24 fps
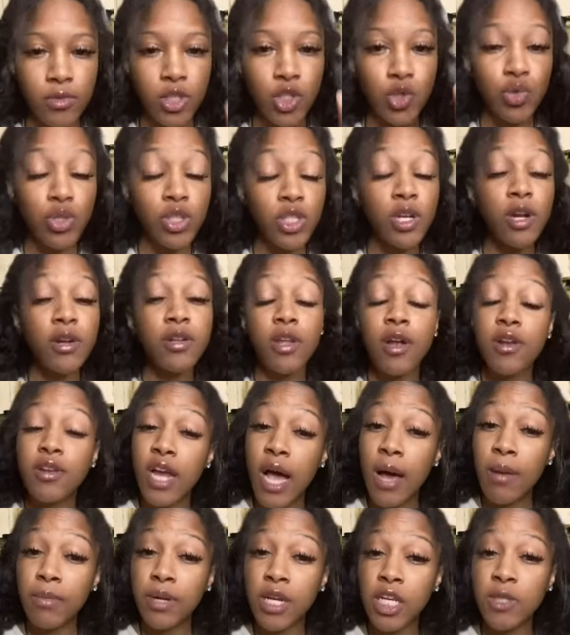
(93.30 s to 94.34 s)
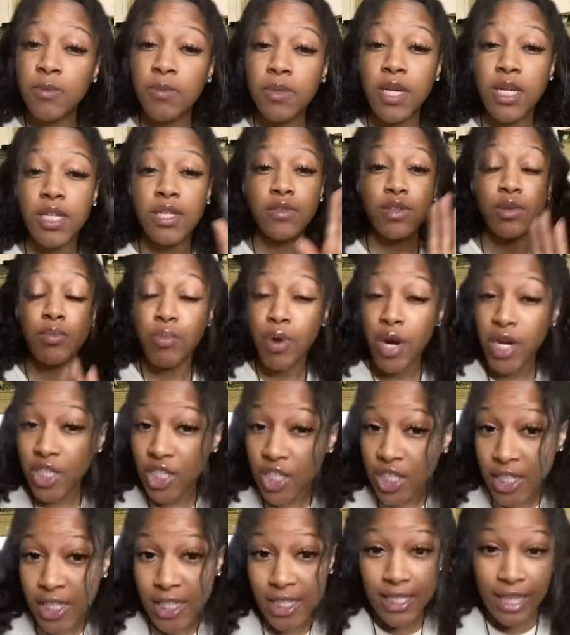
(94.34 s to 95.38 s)
to assert their dominance because of the
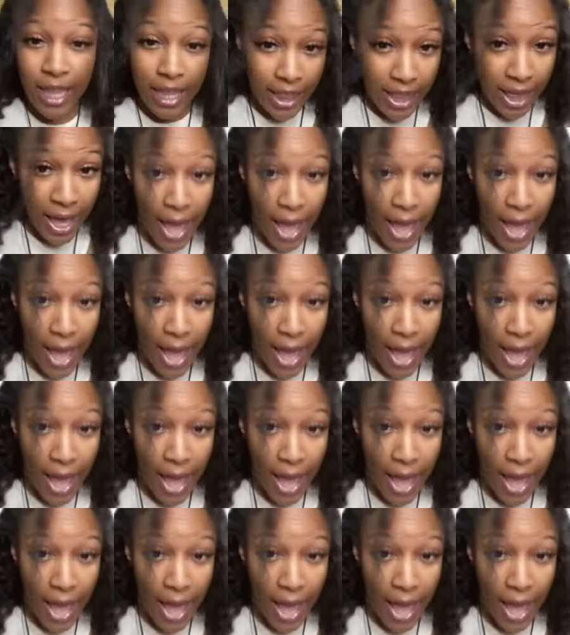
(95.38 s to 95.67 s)
prejudices that they